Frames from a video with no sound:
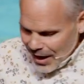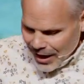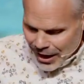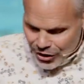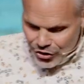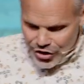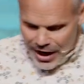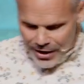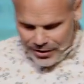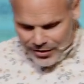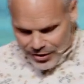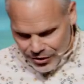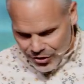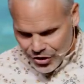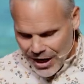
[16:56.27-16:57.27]
In
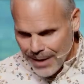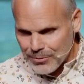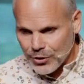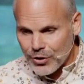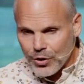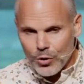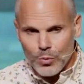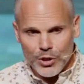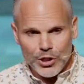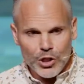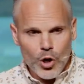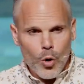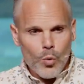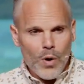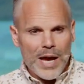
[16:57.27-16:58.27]
Genesis chapter 2, when you
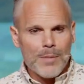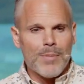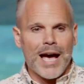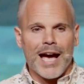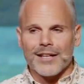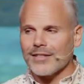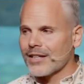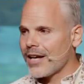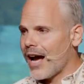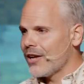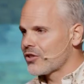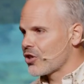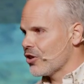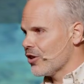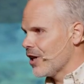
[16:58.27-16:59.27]
go way back to
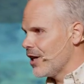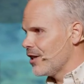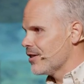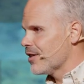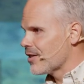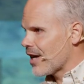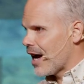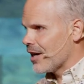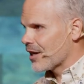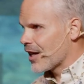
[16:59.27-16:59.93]
God's created design